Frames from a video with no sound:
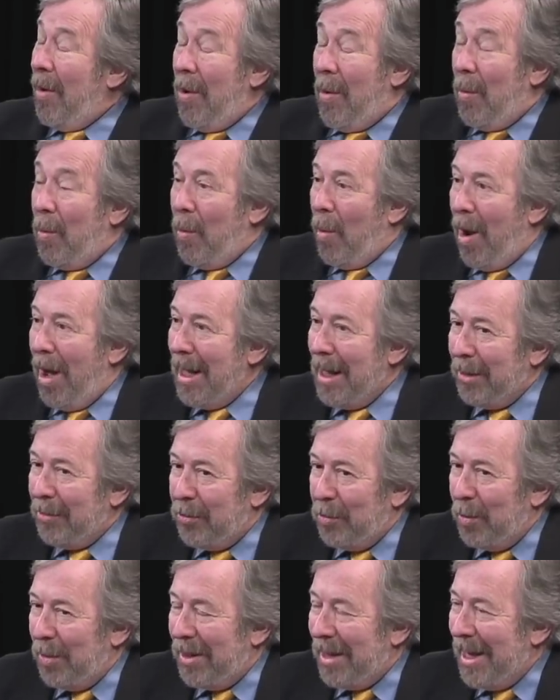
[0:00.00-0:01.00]
Why
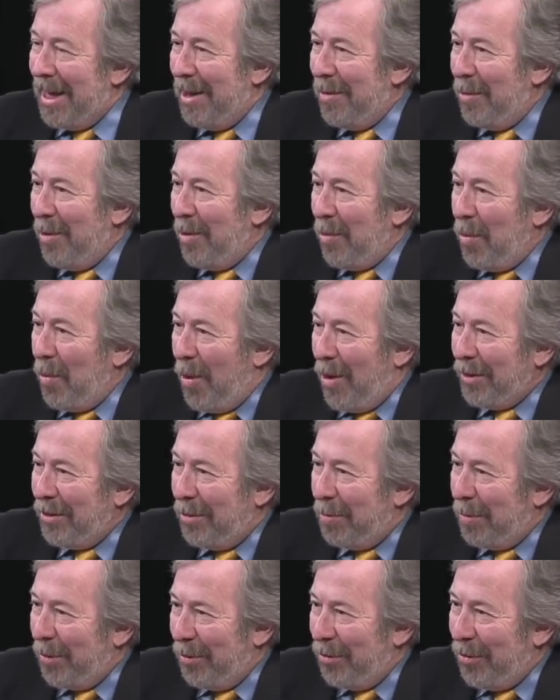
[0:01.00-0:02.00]
else would they want
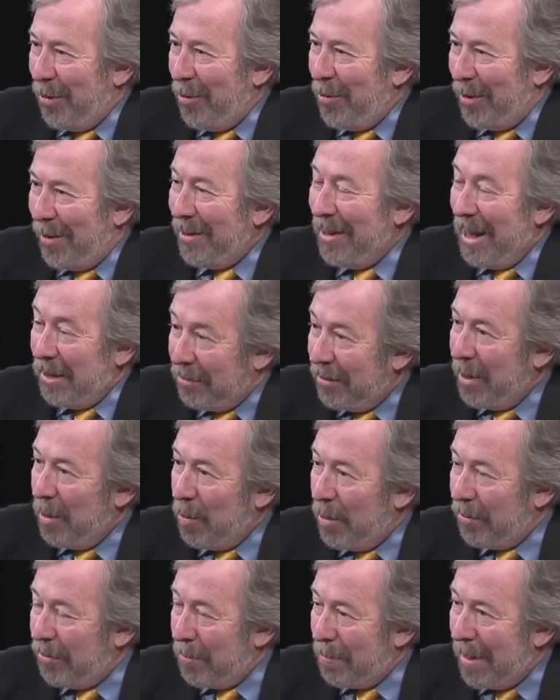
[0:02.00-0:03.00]
to pursue it unless there
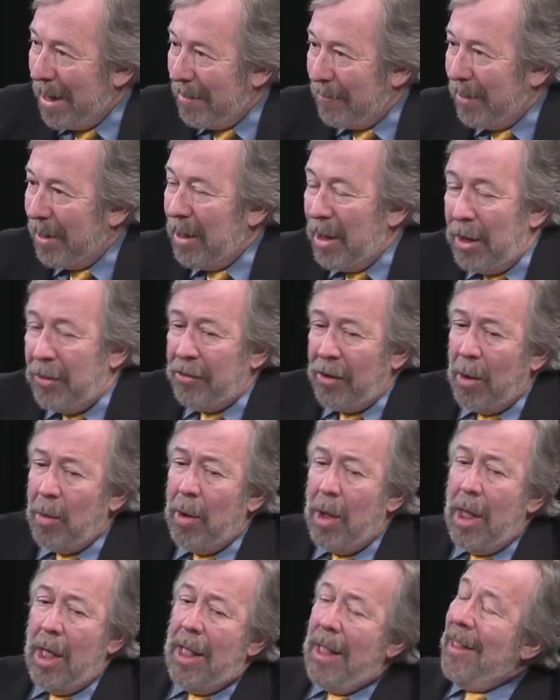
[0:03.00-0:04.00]
was a benefit? So
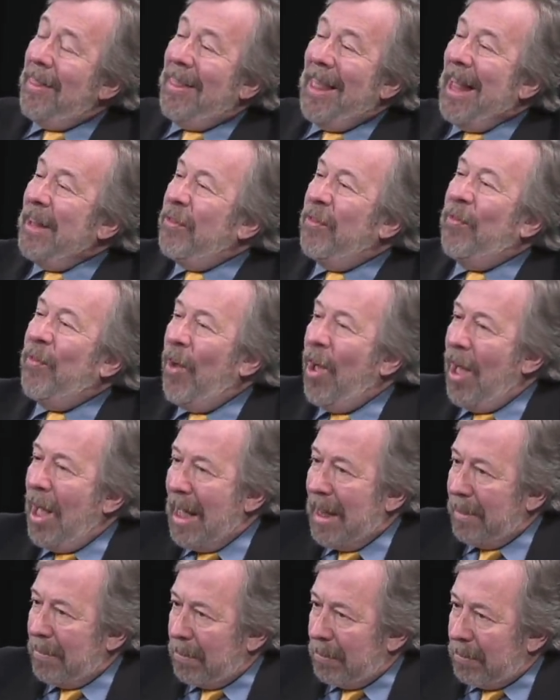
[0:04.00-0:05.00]
that's
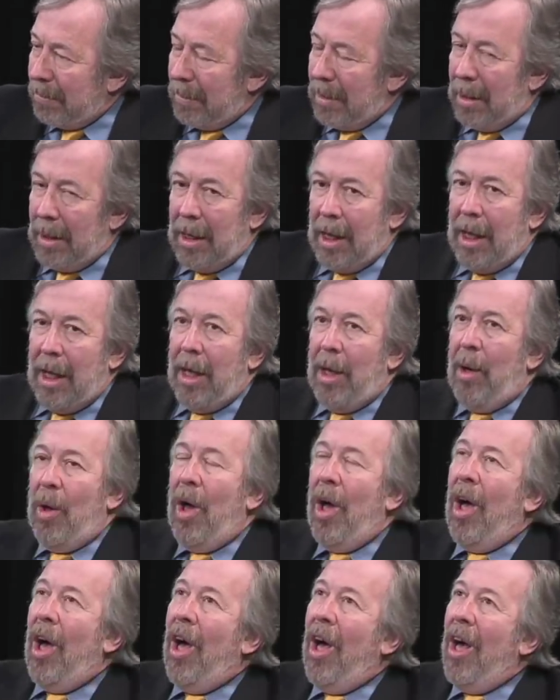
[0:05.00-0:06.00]
fine.
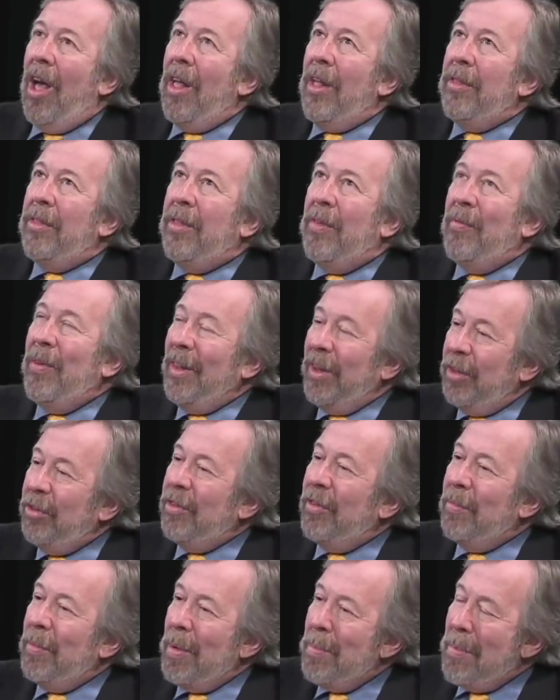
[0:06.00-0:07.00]
The village
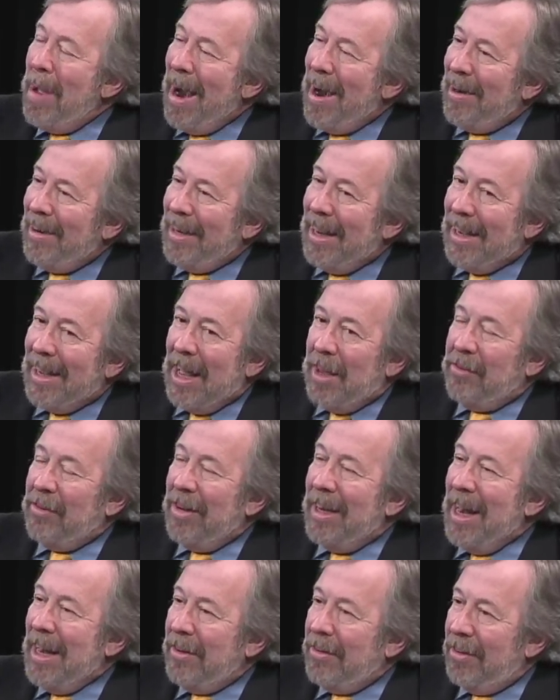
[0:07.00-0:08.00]
of MAMARONECK as
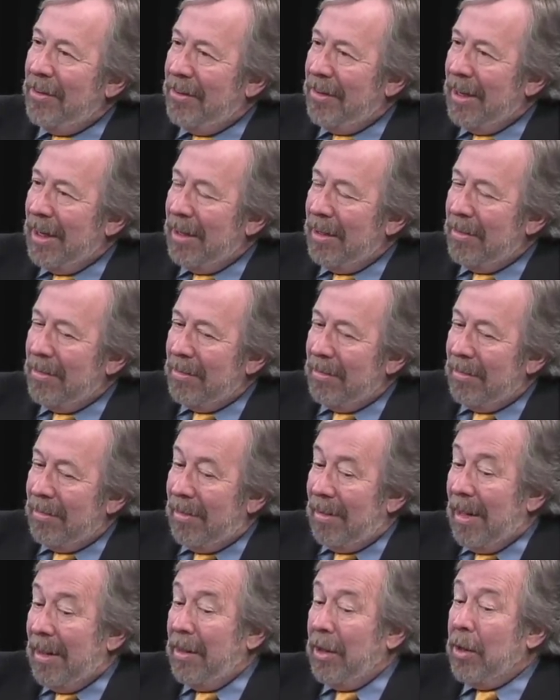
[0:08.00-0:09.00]
an entity
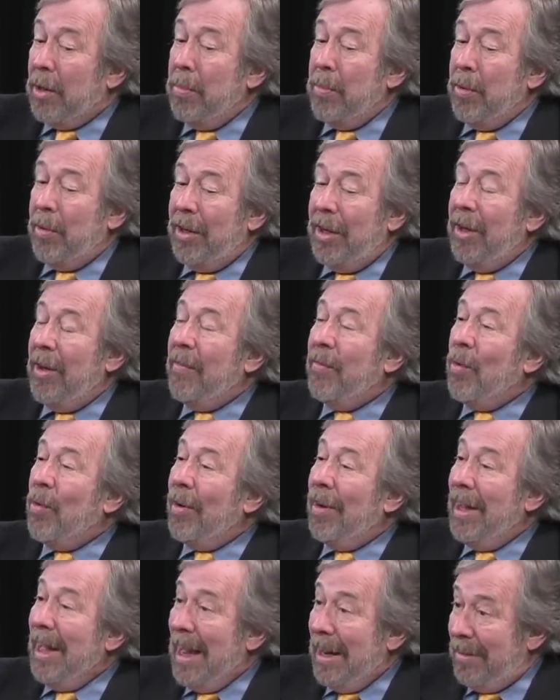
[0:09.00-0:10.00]
and the community of
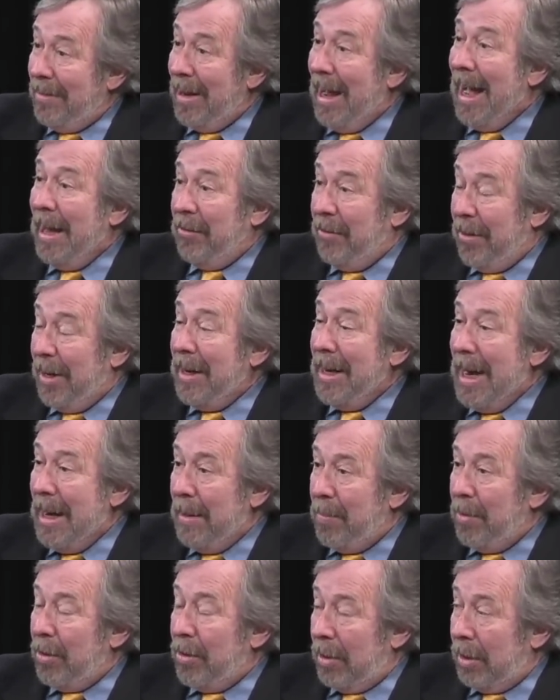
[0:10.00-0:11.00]
Orienta as the
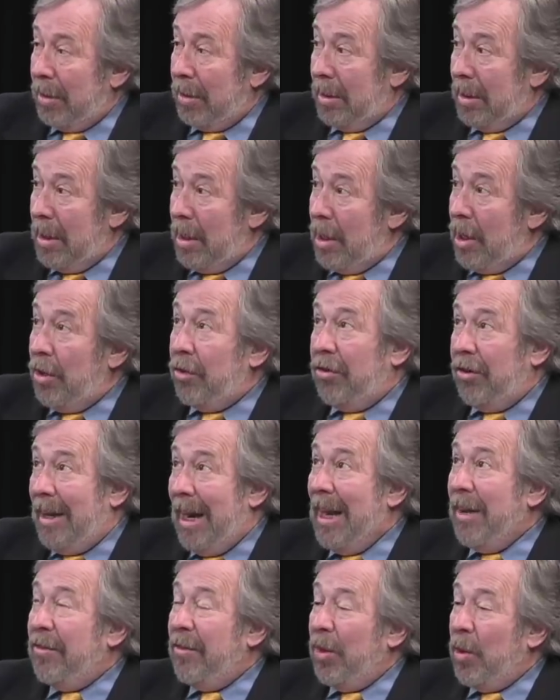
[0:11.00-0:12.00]
neighborhood should
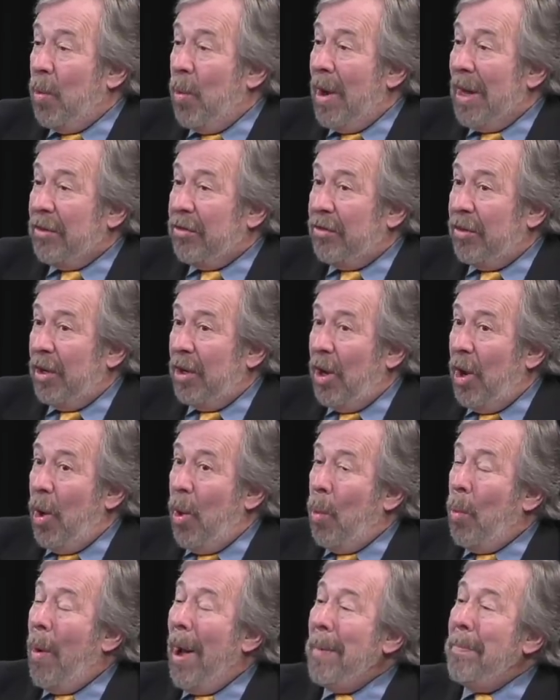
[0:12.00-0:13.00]
ask the question,
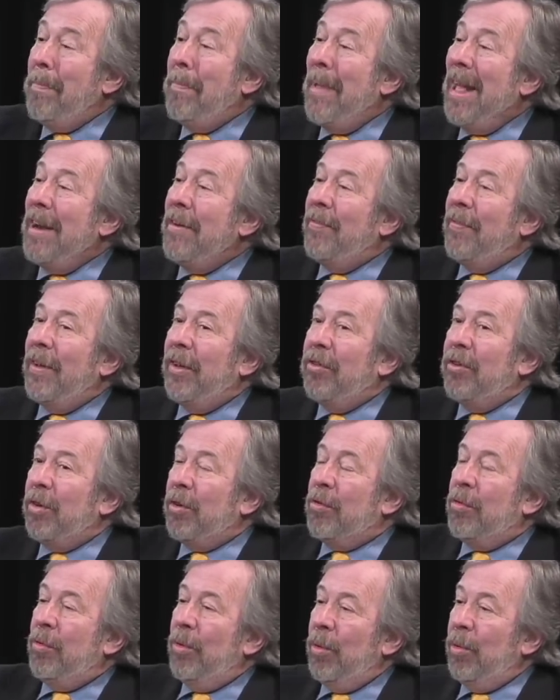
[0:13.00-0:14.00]
what benefits
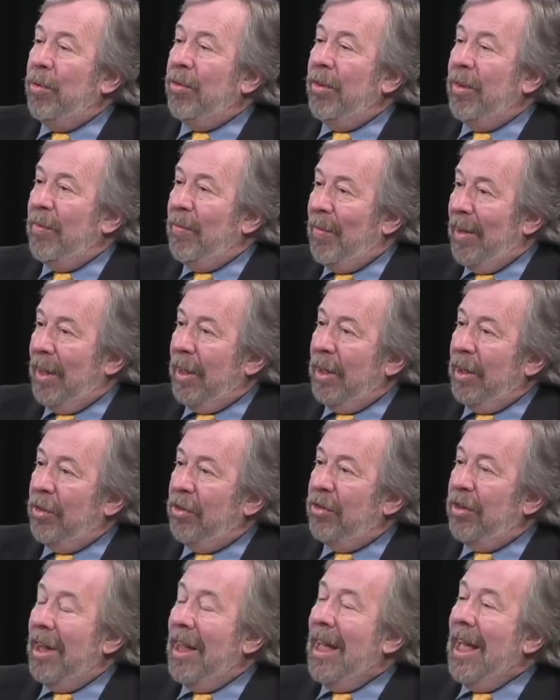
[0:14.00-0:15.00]
accrue to the
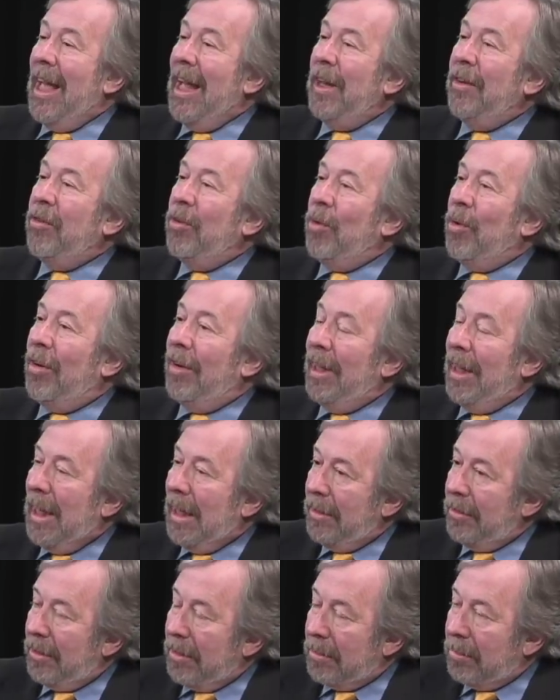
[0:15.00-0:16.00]
village and to
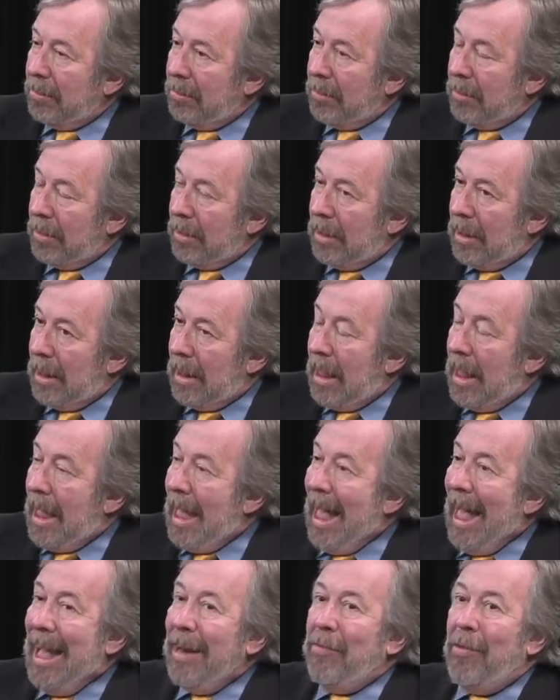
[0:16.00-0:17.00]
Orienta?
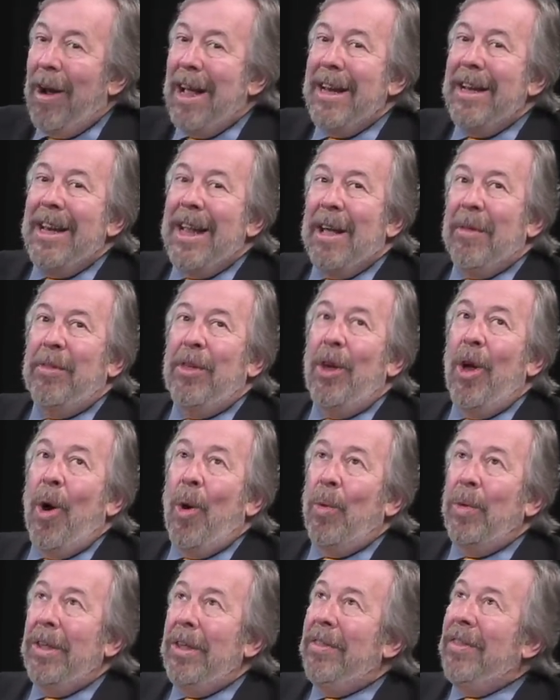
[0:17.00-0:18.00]
And right now, the
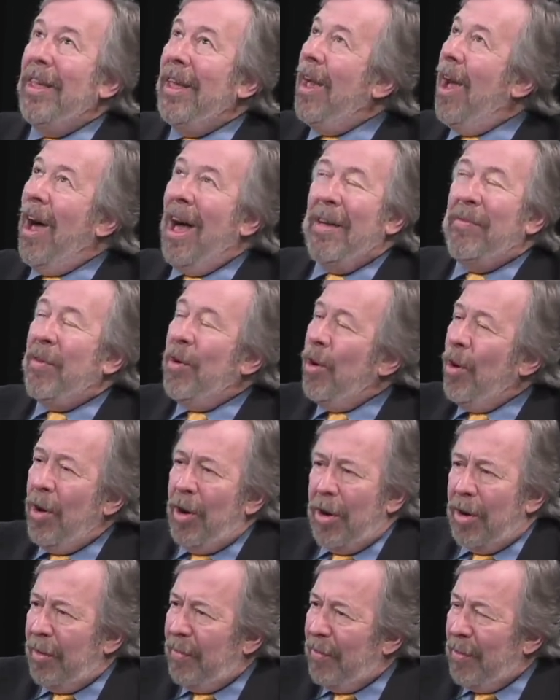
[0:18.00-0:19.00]
only thing I've
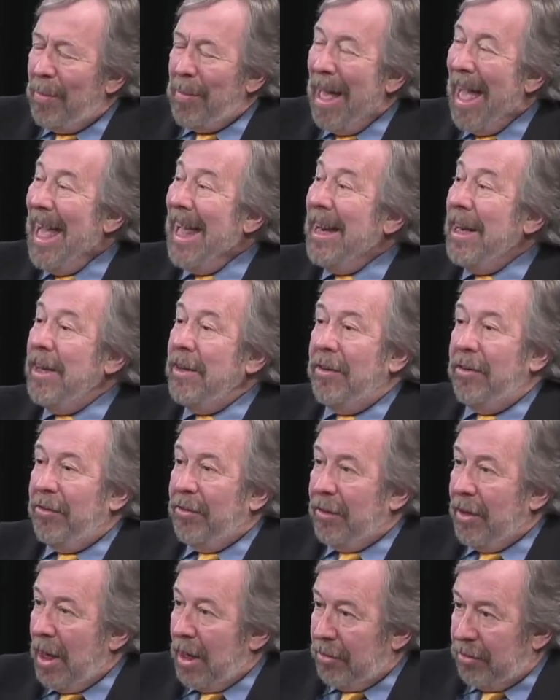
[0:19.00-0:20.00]
heard from any
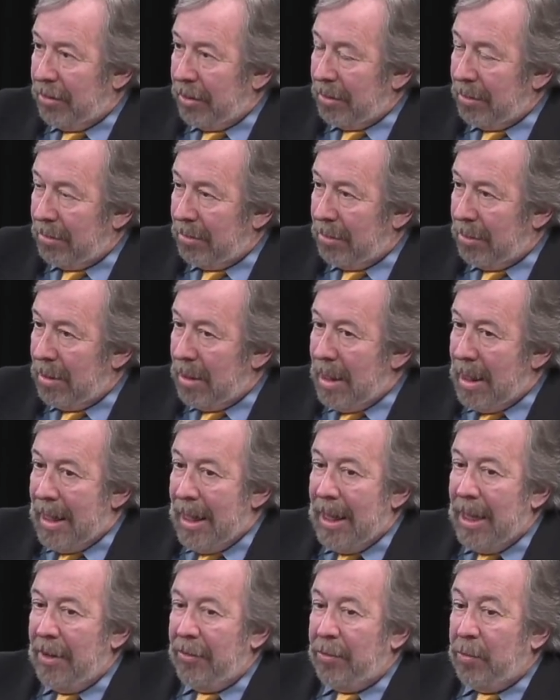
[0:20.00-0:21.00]
discussion
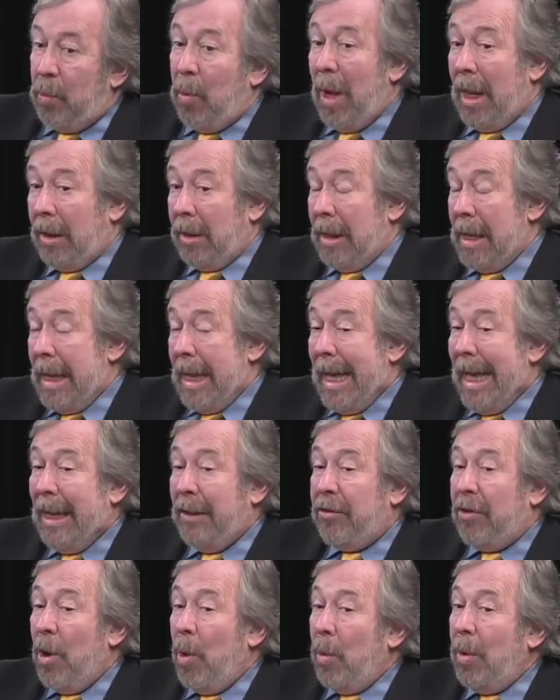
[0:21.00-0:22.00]
is, well,
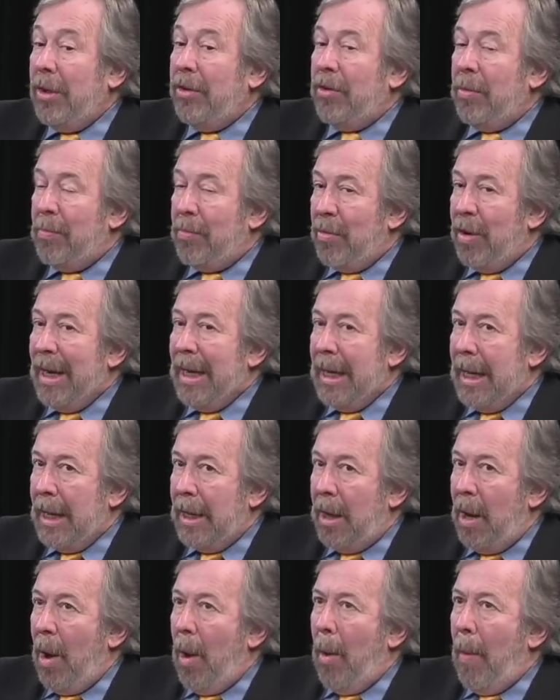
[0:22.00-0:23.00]
it's going to bring
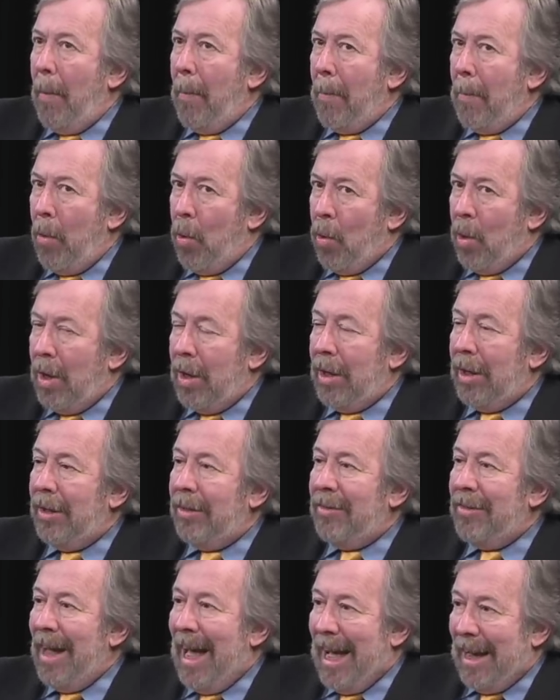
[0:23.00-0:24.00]
in more
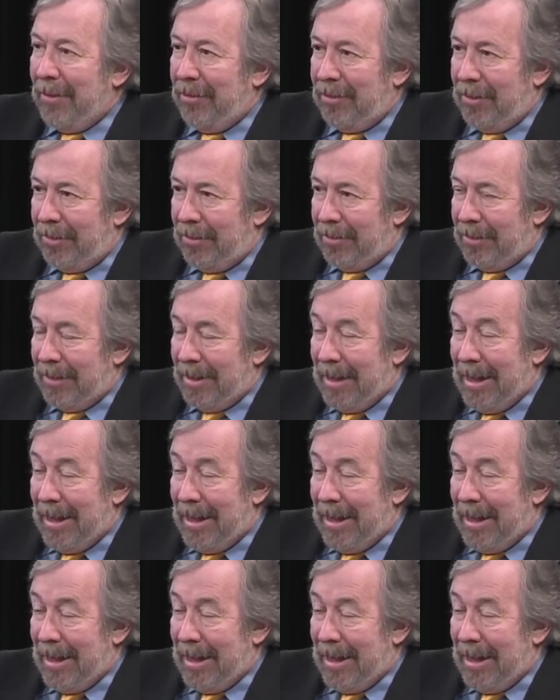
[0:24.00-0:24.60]
taxes.